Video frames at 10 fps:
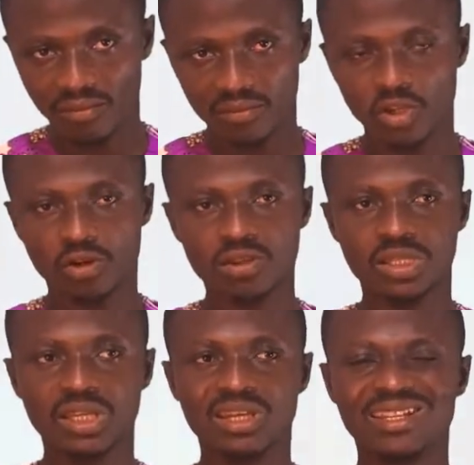because
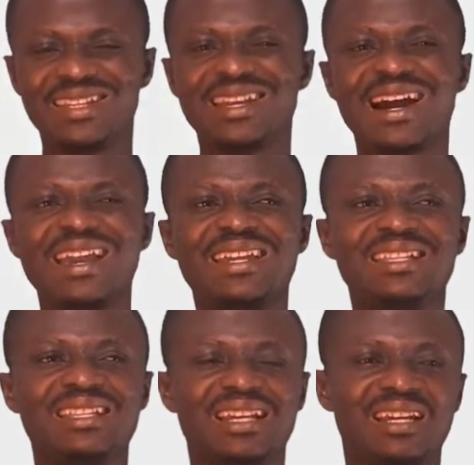they are
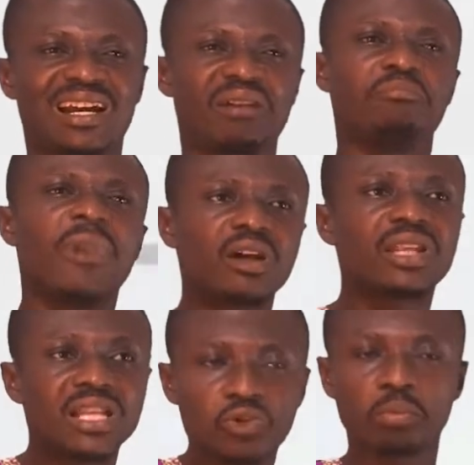in
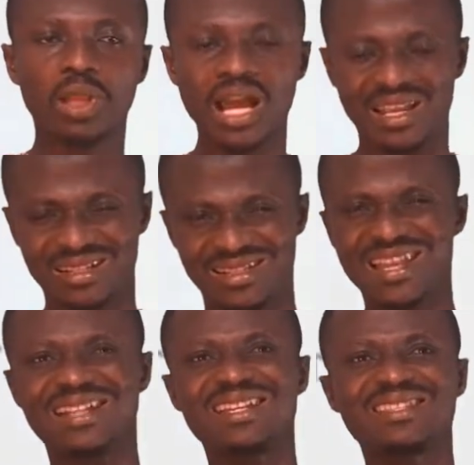abundant supply. They
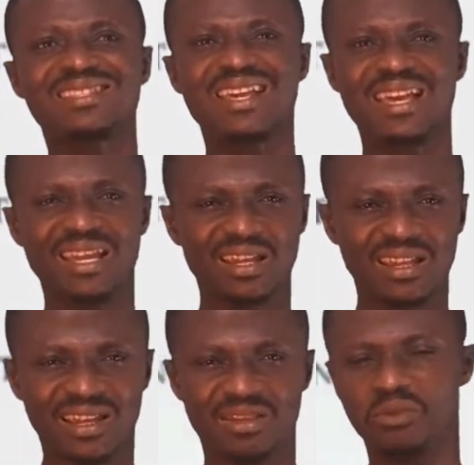are just there.
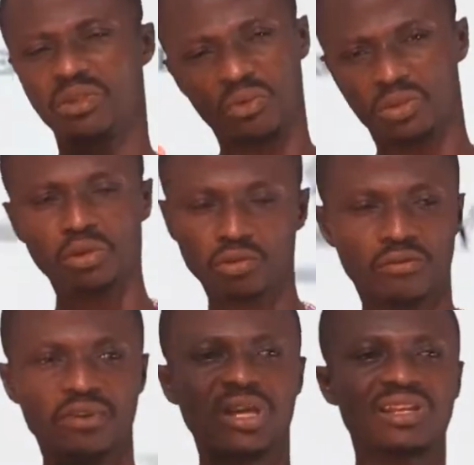And we talk of
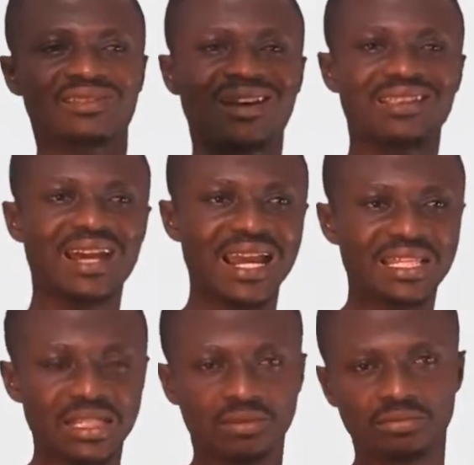sunlight,